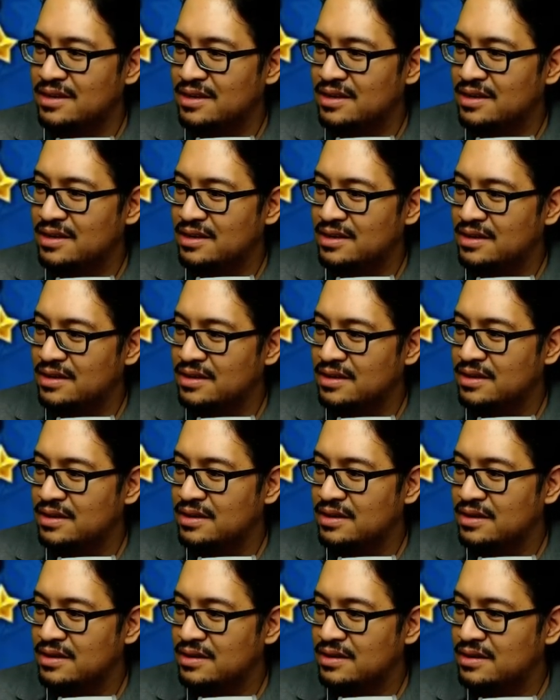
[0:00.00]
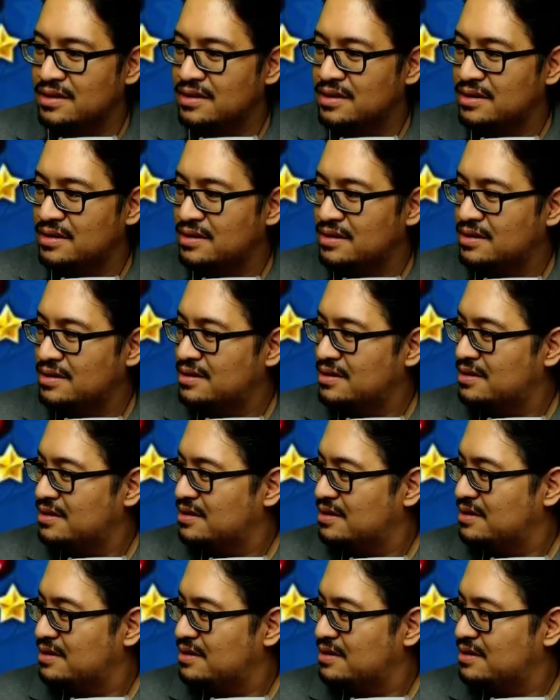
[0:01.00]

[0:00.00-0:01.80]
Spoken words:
(no one is talking)